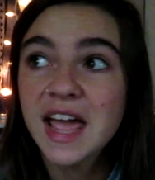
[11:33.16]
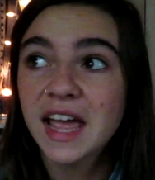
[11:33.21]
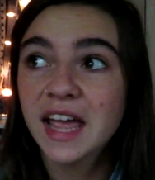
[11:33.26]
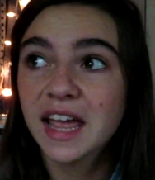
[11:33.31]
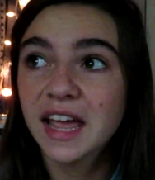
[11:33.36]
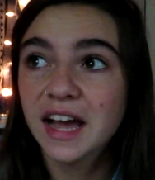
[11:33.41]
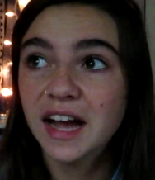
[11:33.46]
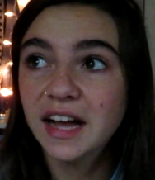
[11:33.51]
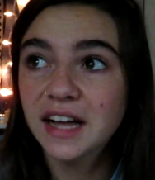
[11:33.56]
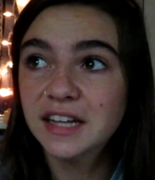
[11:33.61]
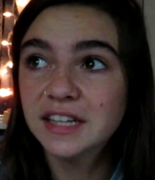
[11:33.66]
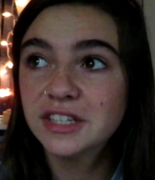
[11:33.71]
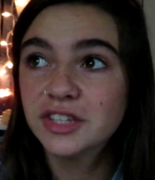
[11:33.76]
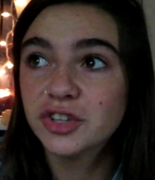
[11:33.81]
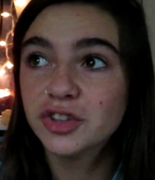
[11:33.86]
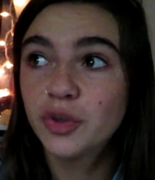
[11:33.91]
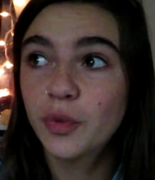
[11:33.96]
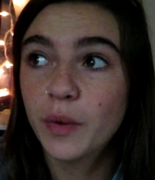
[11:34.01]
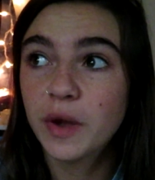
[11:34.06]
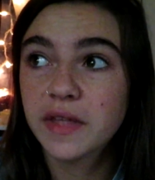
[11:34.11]
and
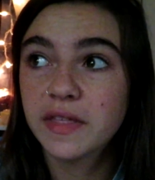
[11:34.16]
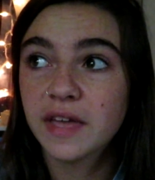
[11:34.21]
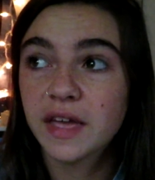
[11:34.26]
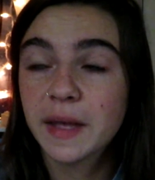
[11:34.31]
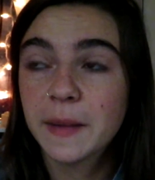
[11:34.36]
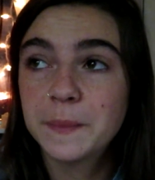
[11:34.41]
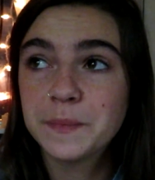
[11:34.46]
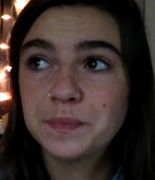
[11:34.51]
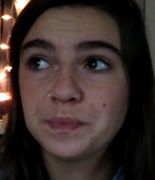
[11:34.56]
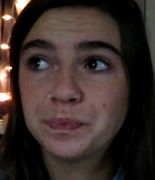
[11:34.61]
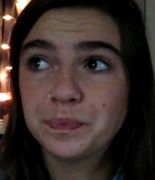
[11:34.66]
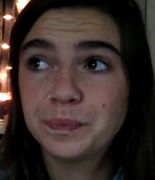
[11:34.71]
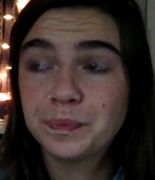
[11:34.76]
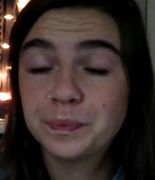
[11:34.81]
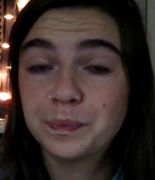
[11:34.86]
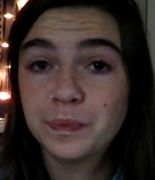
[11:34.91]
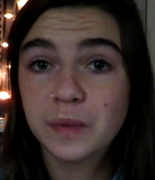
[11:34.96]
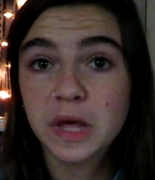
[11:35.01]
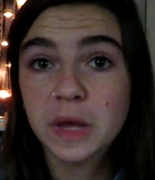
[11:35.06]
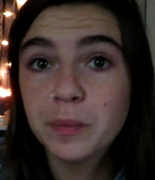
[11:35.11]
the way that
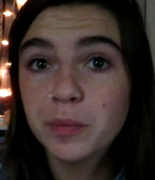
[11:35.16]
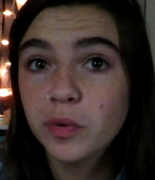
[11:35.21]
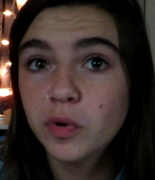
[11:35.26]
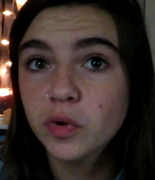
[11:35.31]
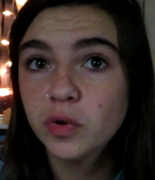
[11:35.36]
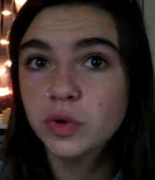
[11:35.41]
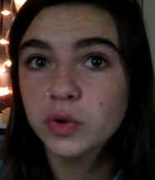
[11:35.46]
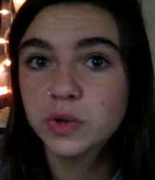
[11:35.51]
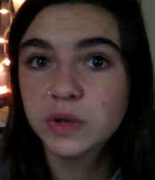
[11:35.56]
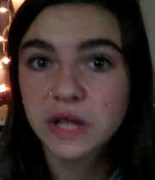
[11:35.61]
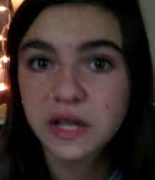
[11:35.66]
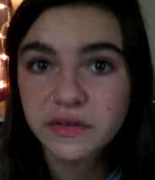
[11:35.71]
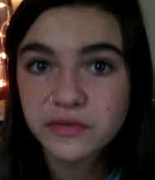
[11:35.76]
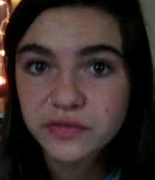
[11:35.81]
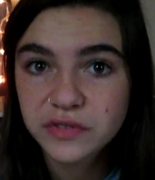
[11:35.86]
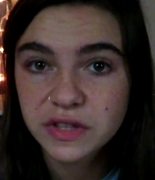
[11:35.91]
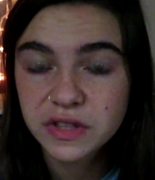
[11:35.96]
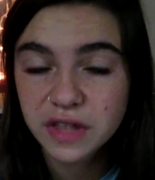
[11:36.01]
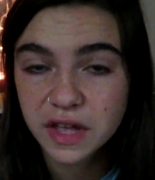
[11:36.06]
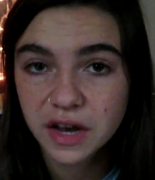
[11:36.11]
people
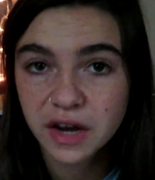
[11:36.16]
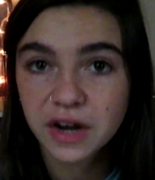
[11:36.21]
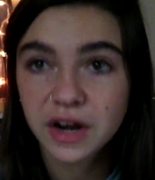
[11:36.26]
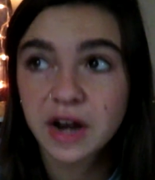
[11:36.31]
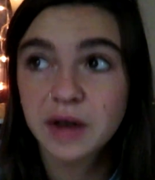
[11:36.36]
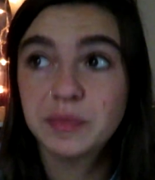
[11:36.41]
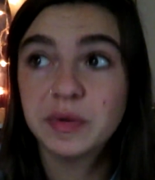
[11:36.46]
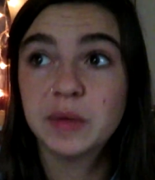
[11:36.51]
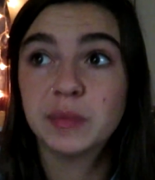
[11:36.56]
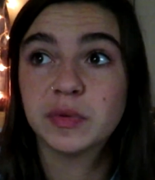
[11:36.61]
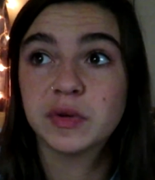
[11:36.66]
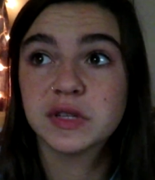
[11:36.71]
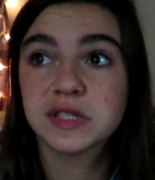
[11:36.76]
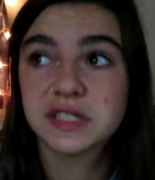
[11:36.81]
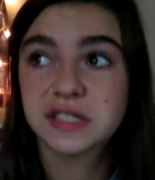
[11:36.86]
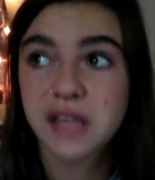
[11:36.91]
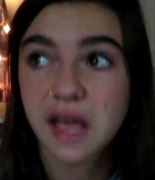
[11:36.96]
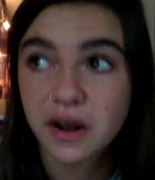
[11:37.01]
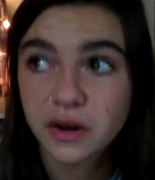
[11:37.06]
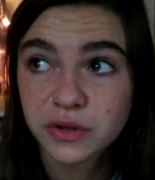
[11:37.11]
lived there and people
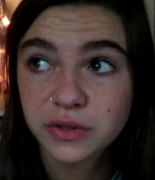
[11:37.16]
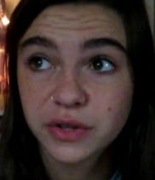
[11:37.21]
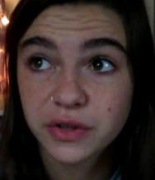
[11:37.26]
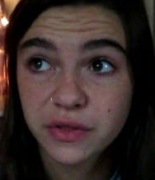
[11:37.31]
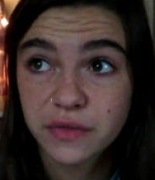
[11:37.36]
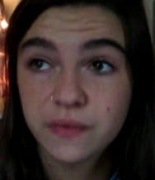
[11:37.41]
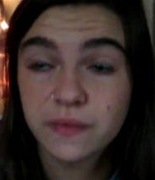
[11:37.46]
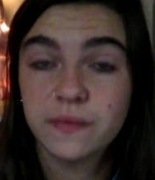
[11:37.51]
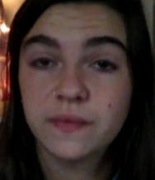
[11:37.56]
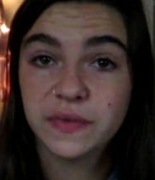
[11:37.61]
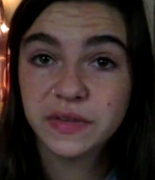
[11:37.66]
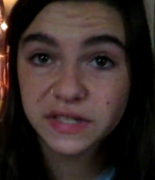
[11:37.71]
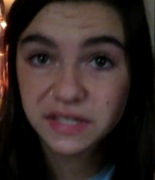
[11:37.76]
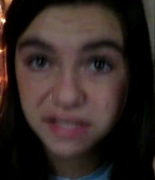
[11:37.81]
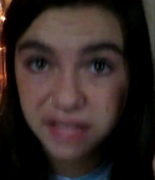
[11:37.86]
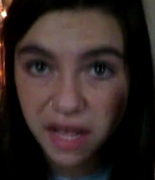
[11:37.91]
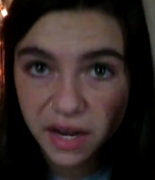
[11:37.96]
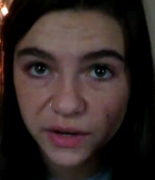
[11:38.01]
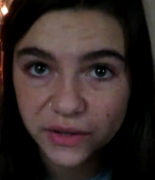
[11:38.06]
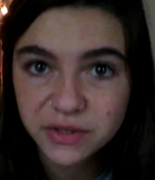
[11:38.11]
settled
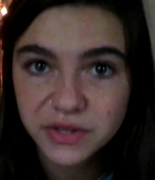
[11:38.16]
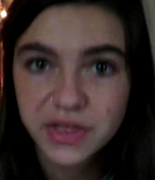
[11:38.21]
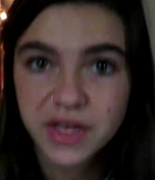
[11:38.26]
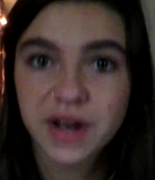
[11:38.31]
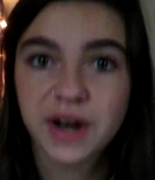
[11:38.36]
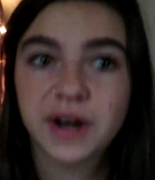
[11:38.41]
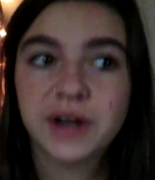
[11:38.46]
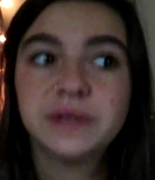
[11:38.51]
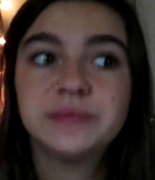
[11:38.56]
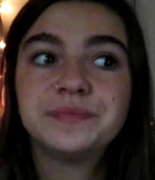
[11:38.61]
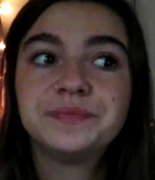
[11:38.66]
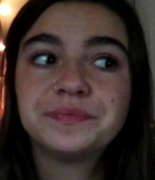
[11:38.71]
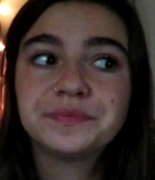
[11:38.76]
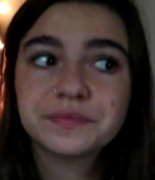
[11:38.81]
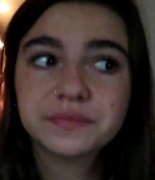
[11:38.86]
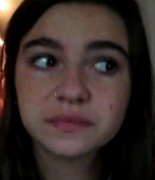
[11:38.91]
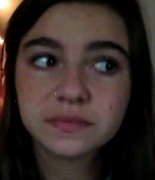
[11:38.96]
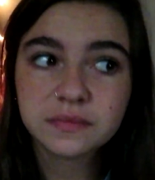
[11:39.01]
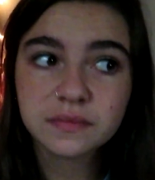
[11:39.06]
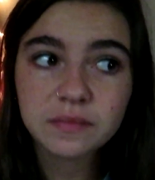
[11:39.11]
settled there
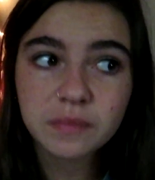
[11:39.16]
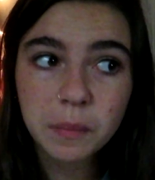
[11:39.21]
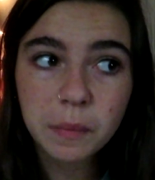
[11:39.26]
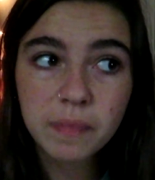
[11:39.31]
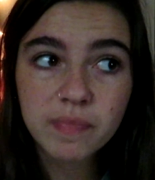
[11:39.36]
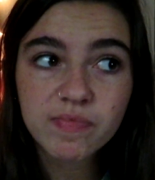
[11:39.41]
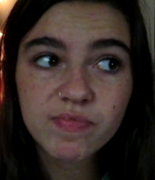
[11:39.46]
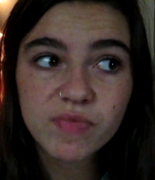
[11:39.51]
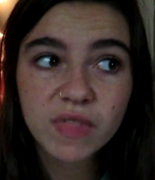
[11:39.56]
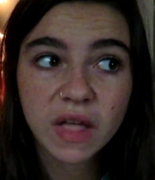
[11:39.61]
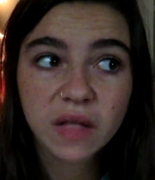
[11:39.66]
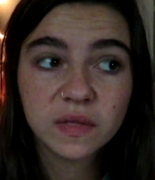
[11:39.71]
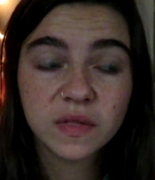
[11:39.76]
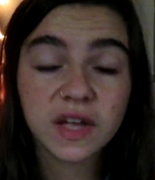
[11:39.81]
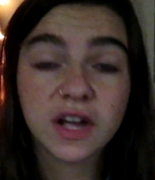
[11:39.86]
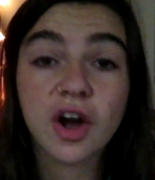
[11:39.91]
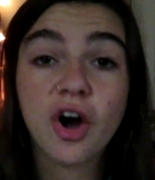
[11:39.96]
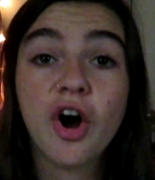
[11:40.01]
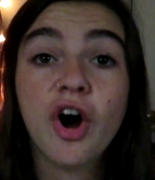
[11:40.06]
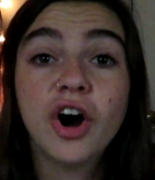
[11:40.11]

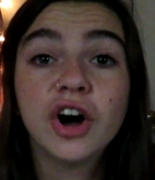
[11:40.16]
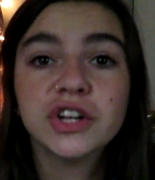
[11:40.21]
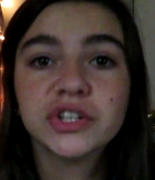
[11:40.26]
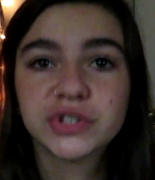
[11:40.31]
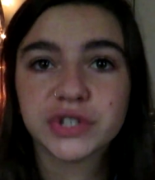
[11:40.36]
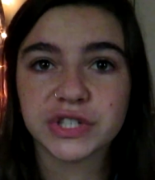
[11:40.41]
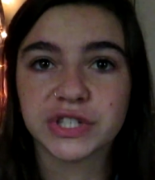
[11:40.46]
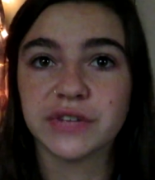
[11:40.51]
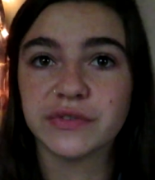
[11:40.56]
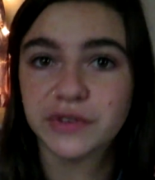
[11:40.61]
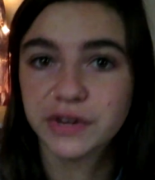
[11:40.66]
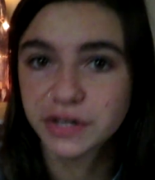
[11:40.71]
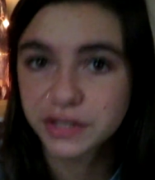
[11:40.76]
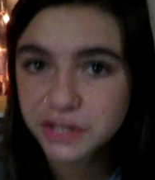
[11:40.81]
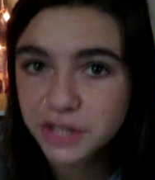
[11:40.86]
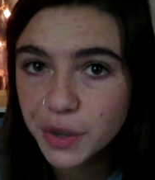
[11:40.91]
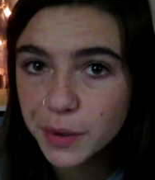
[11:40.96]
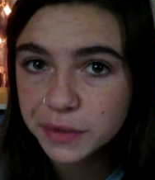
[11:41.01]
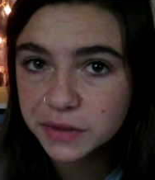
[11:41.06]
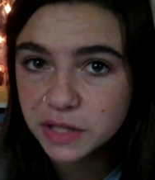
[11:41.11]
like hundreds of years
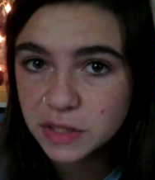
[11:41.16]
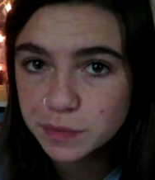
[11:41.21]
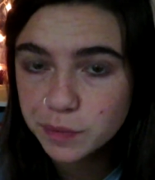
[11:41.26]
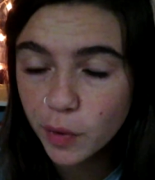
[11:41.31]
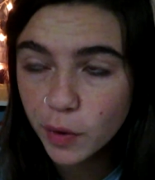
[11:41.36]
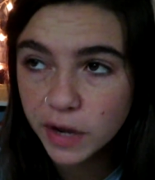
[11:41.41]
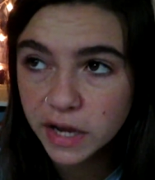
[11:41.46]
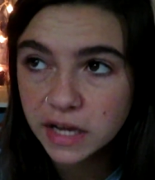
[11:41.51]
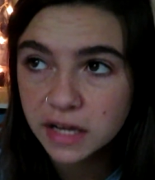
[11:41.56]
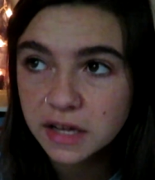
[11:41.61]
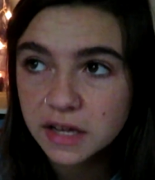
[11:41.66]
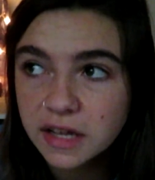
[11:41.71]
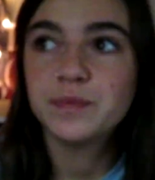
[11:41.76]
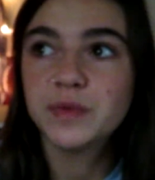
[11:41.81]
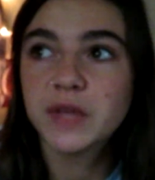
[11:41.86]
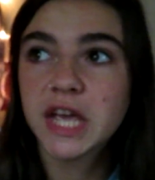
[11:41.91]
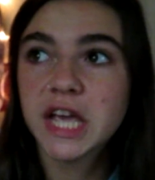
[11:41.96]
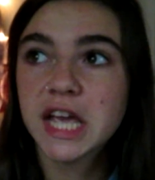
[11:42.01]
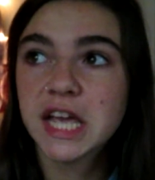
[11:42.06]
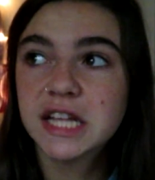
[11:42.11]
ago at this point.
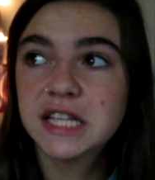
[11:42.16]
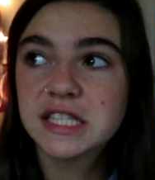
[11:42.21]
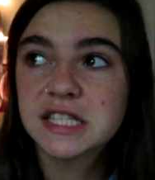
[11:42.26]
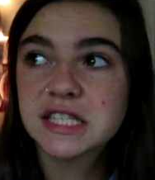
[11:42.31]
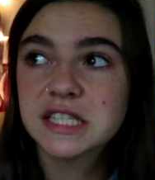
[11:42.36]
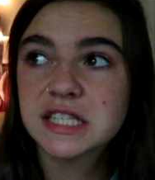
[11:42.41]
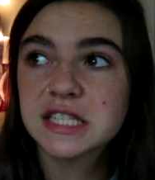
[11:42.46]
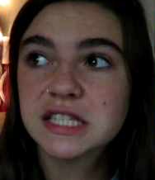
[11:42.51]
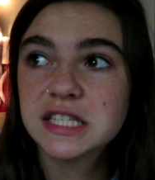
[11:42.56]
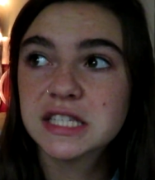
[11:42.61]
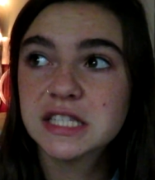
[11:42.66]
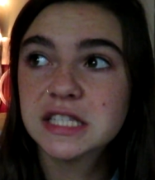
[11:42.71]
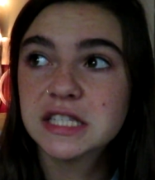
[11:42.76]
It's